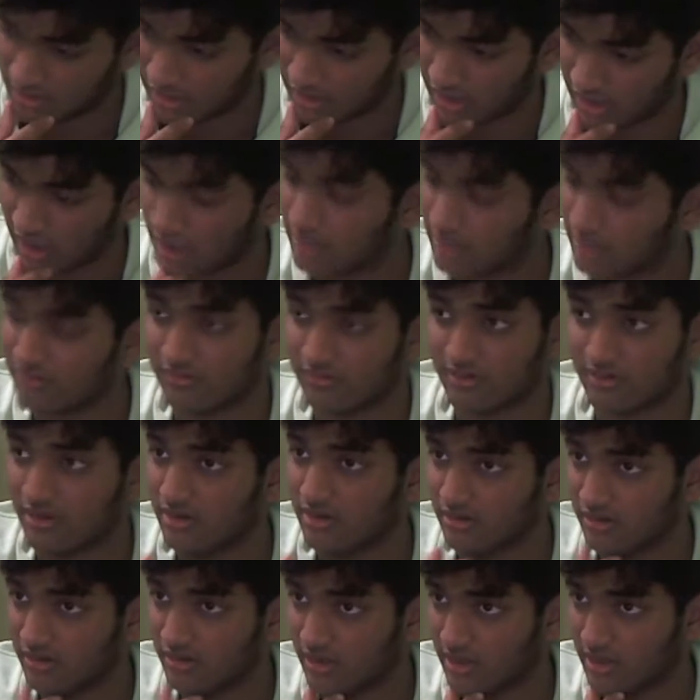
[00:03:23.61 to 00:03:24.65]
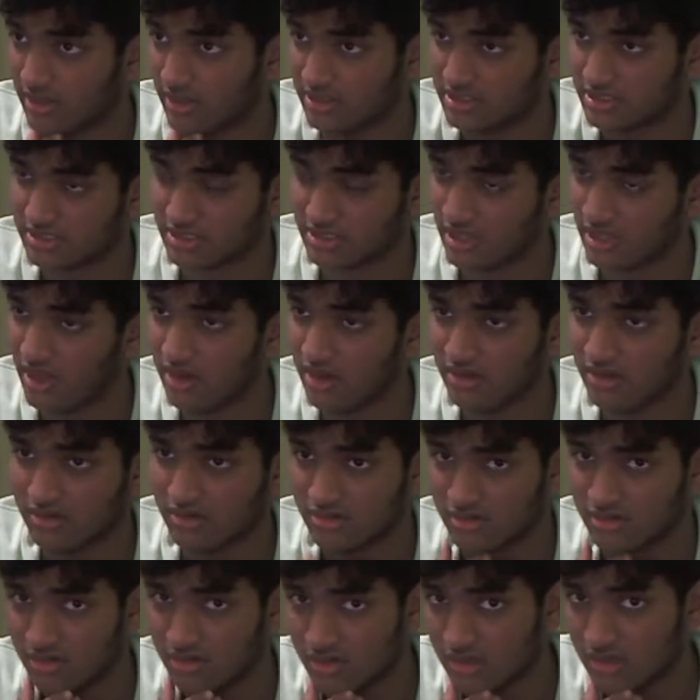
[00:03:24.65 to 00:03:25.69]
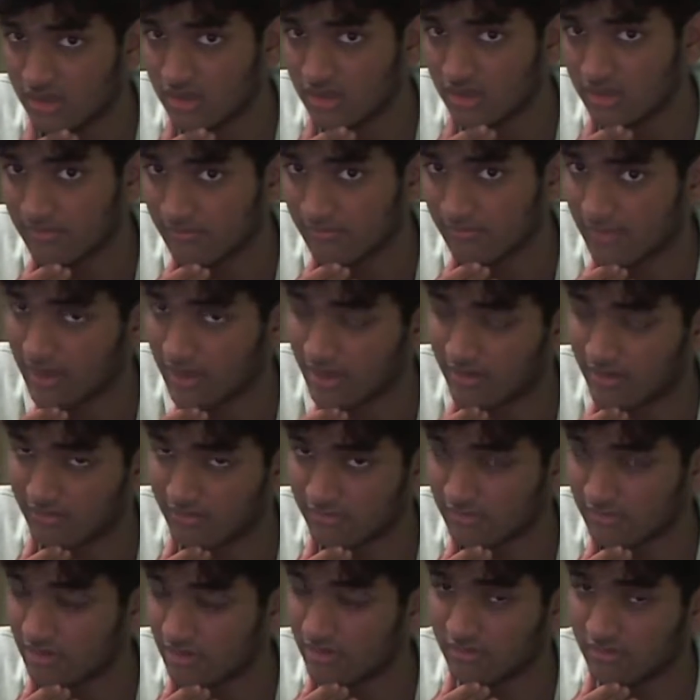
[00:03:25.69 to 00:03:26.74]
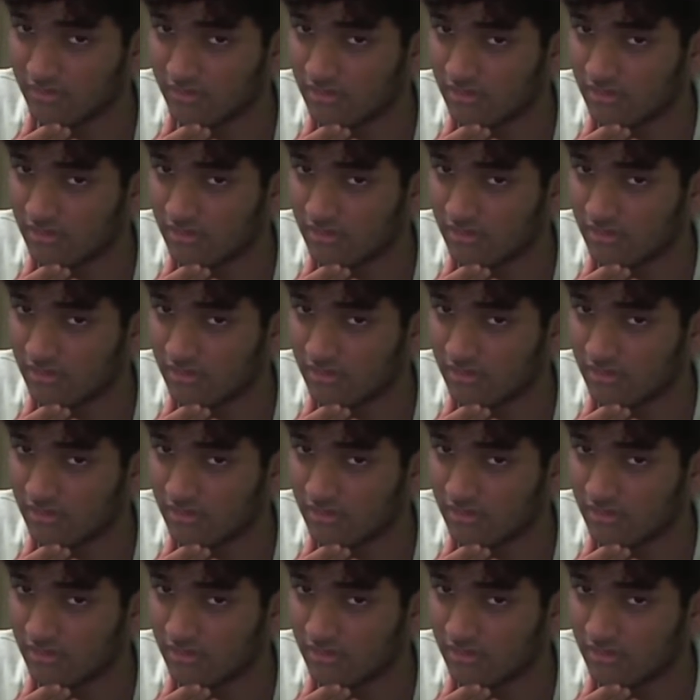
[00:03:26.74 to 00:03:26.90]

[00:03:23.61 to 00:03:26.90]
I don't know. I saw her, but I don't know.